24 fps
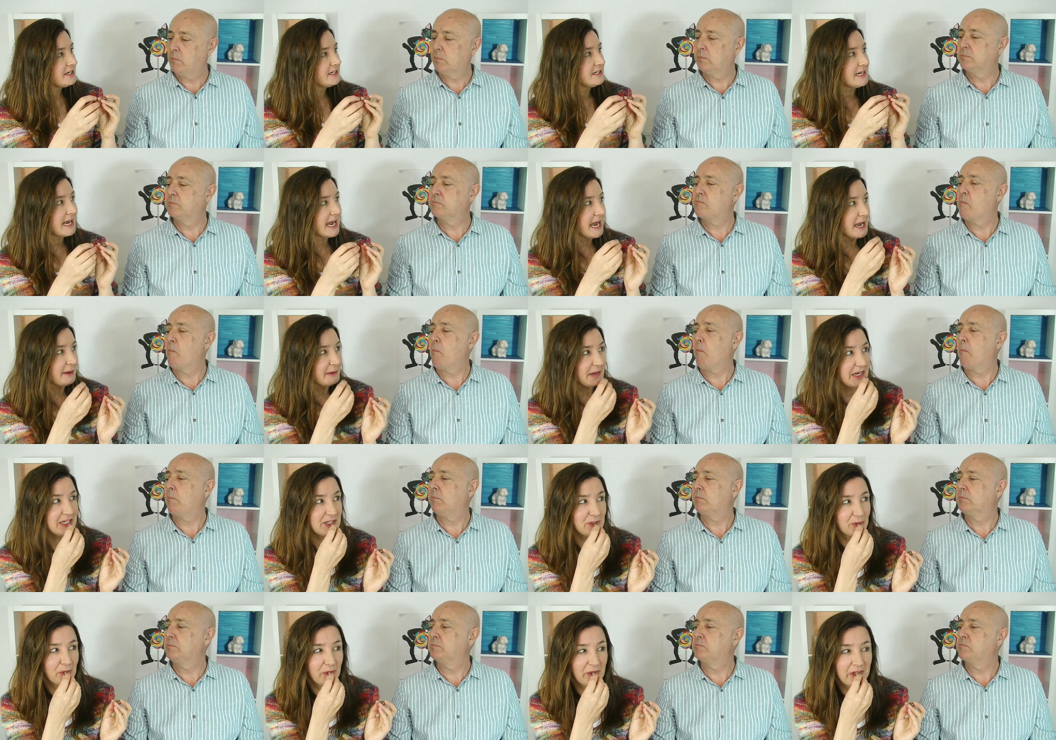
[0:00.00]
Speaker 1: You know how I
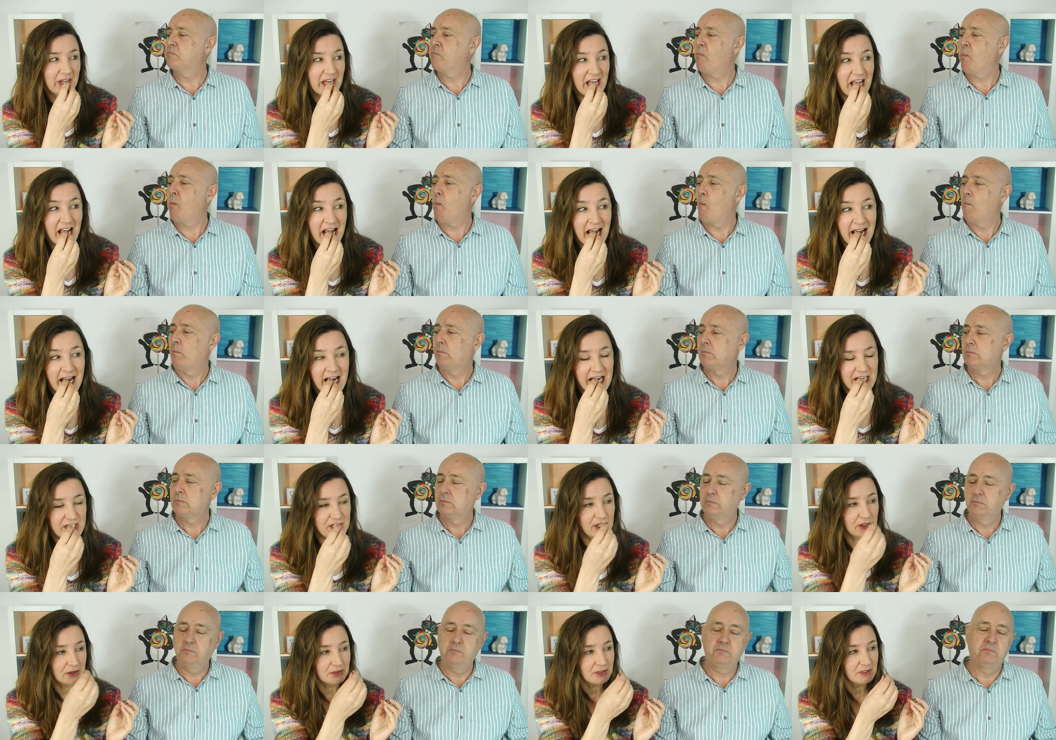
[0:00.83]
gnaw the
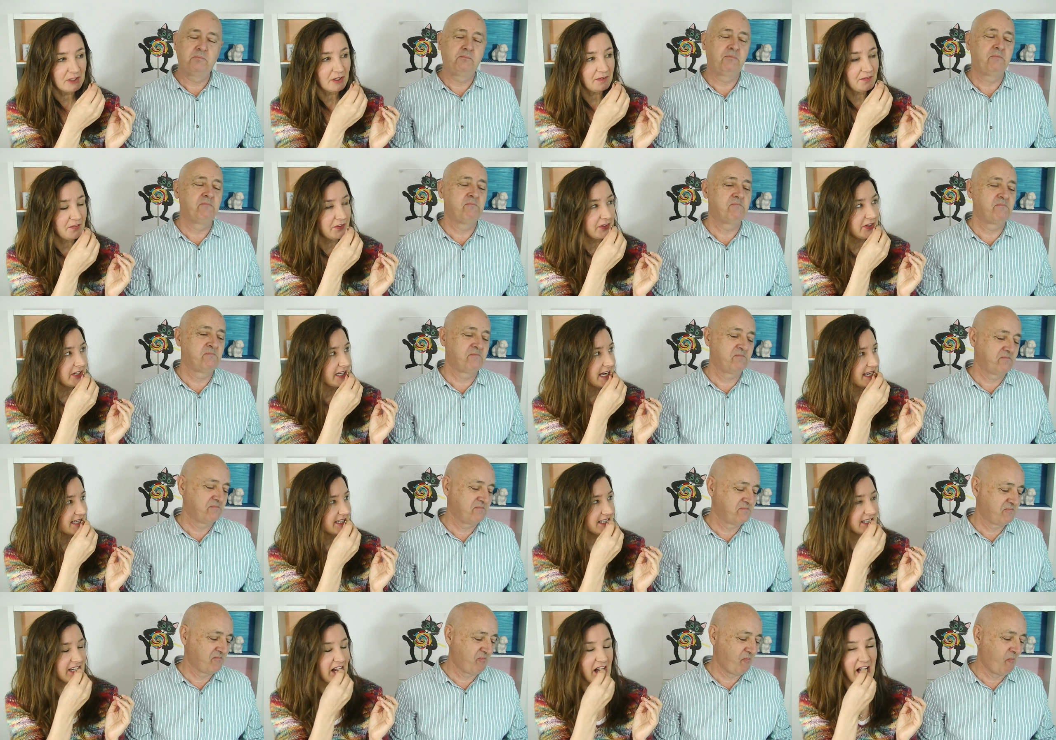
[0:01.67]
chocolate off on the
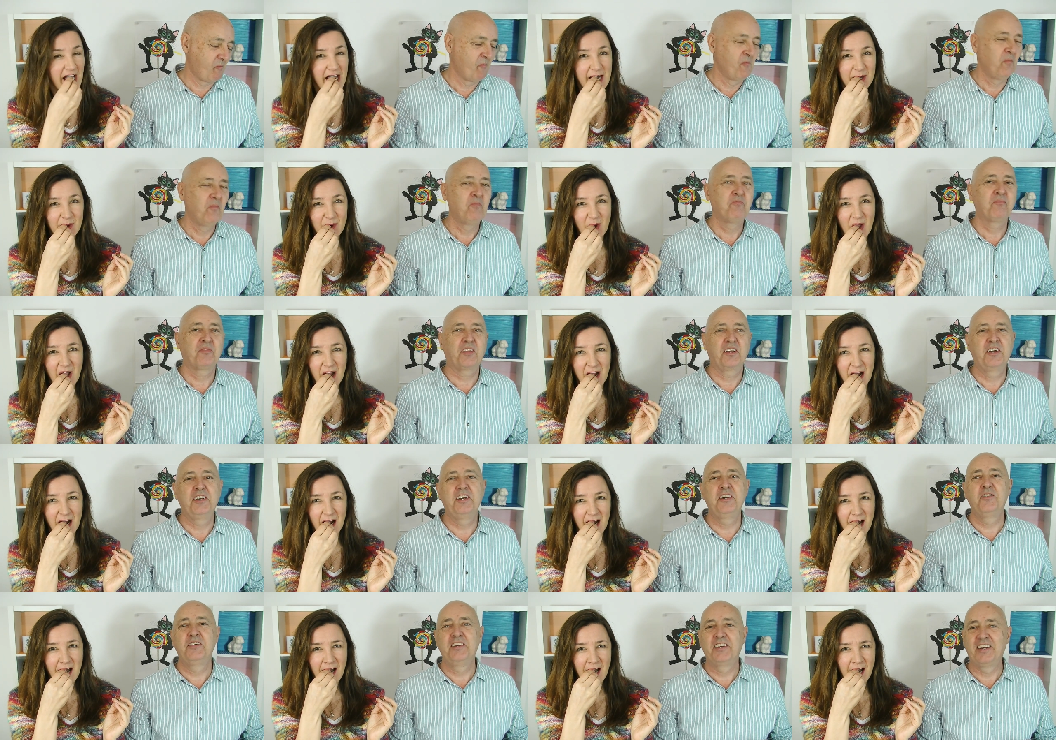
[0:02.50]
outside? What?
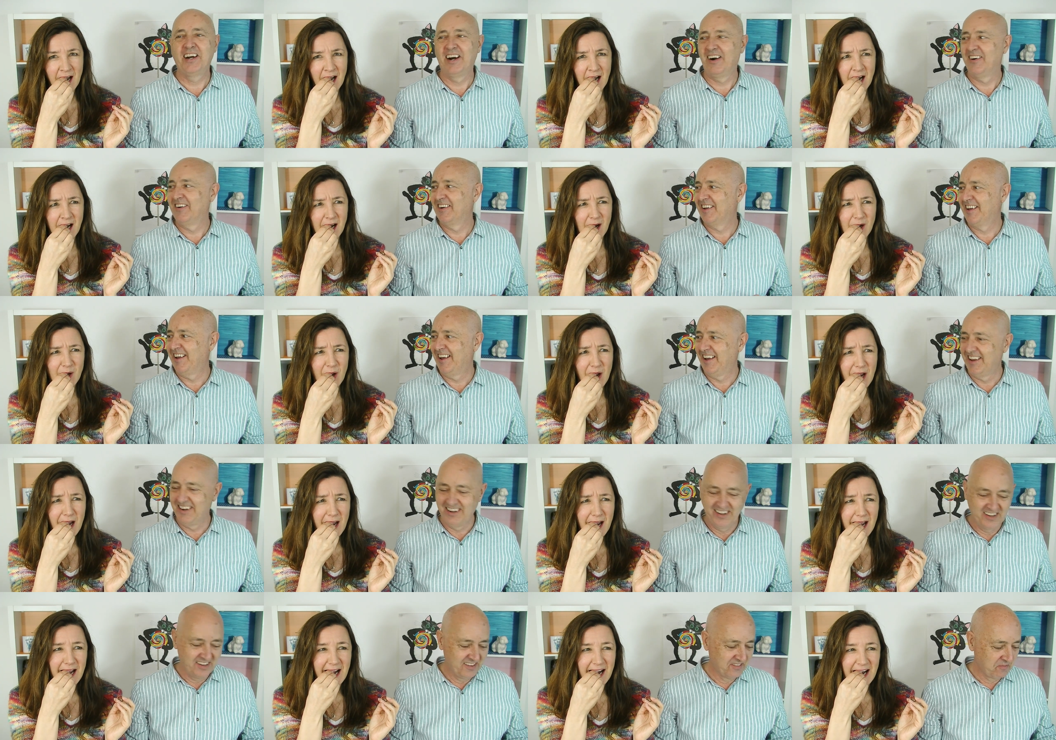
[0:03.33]
Speaker 2: Here we go again.
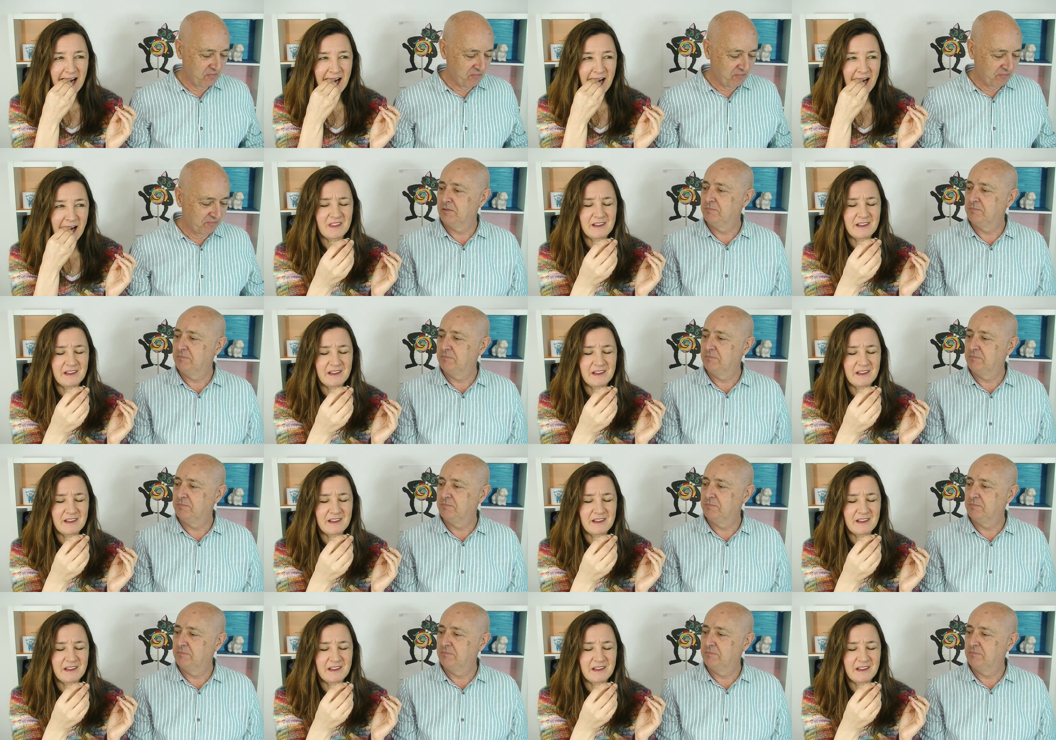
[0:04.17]
Right. I